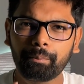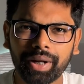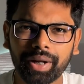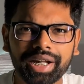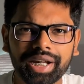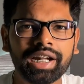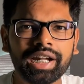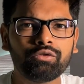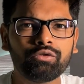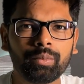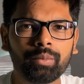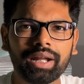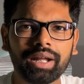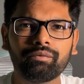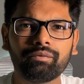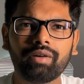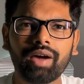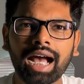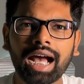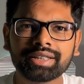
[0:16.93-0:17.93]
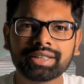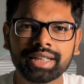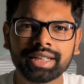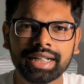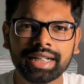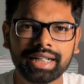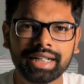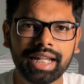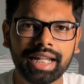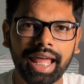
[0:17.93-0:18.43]
Pregnant women
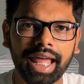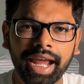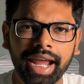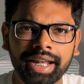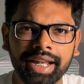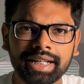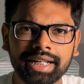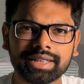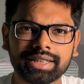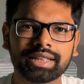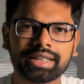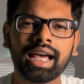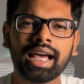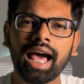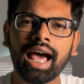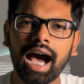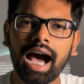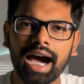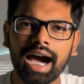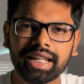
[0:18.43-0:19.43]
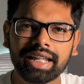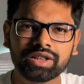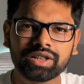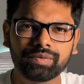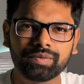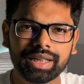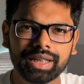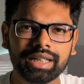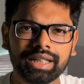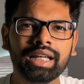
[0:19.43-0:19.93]
vaccinated against
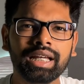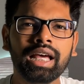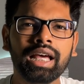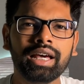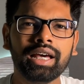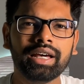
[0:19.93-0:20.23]
RSV,